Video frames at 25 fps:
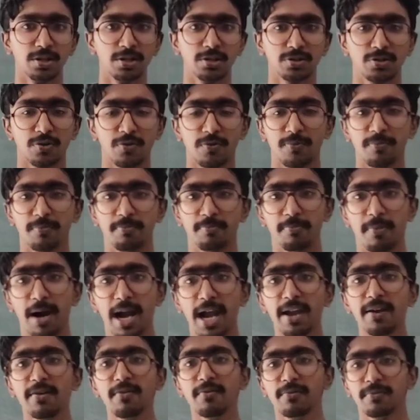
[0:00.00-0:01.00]
So
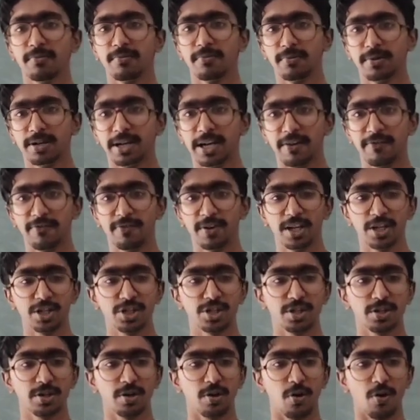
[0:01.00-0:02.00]
my
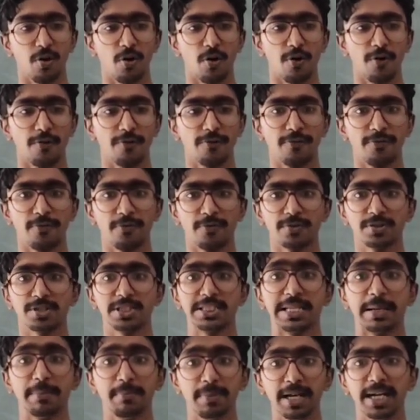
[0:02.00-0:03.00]
definition of
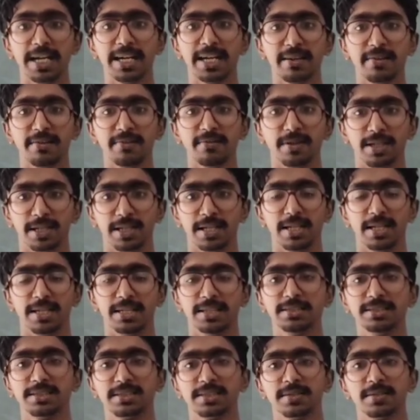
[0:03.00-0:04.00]
stability
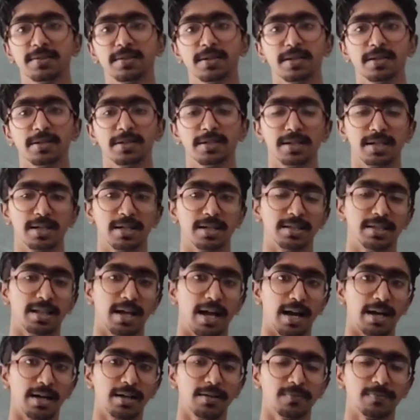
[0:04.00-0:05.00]
is
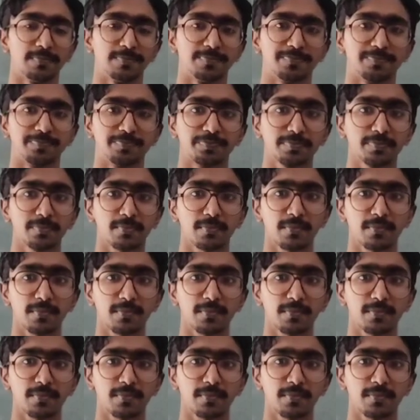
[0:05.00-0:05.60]
that